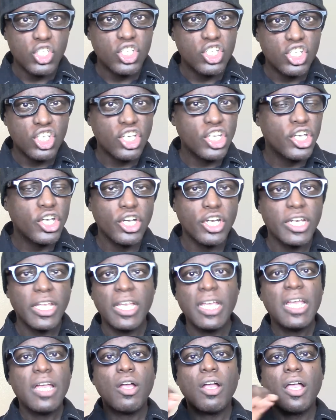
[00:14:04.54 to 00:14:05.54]
Security.
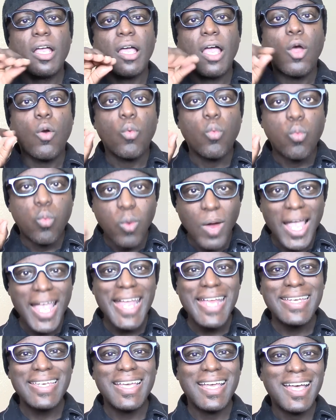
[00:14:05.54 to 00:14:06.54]

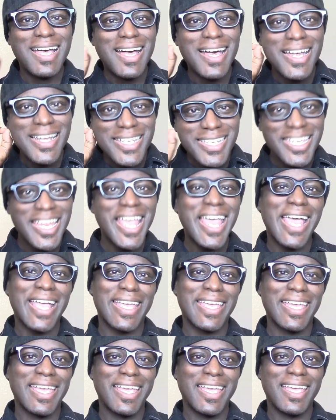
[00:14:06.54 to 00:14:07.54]
Write a
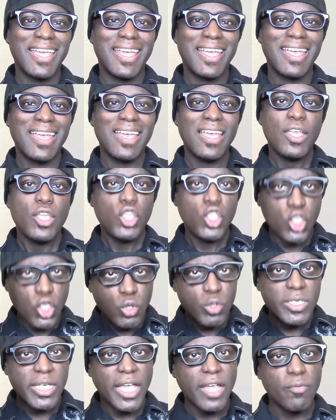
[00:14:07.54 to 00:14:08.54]
check. You
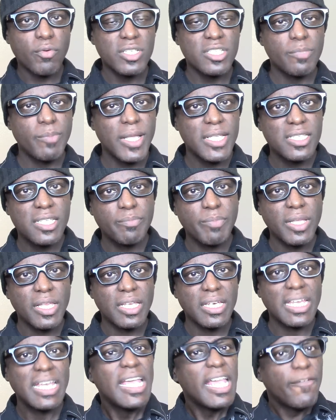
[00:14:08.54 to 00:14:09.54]
take
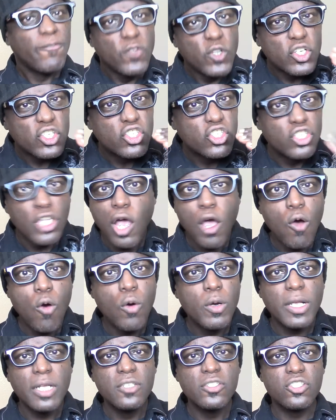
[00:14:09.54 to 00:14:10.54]
responsibility. If you're so
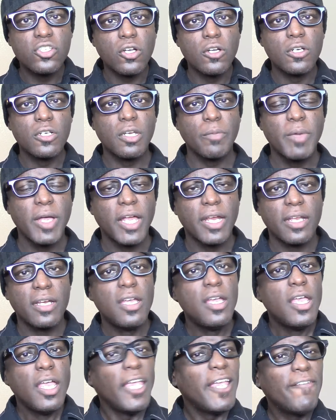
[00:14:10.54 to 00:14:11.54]
concerned about it,
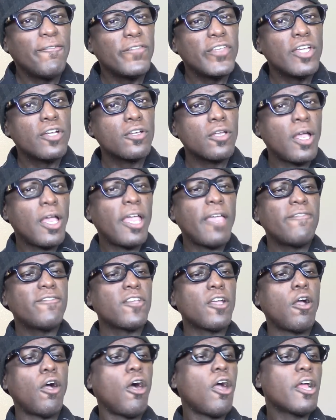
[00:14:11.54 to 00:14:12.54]
if
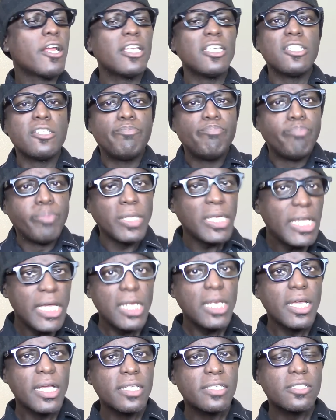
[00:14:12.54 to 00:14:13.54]
your heart is
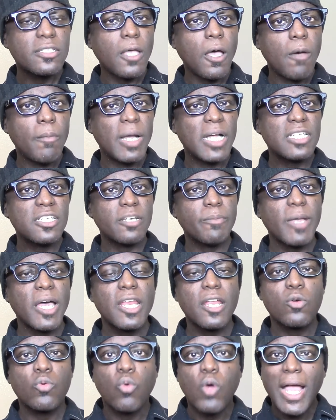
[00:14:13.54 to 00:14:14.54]
bleeding so much about
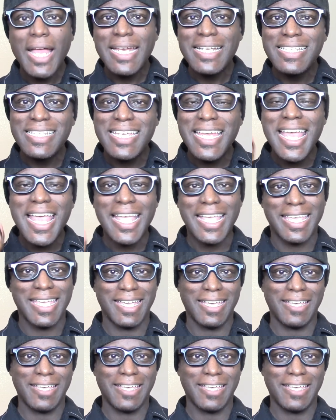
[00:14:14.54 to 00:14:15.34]
it, write a check.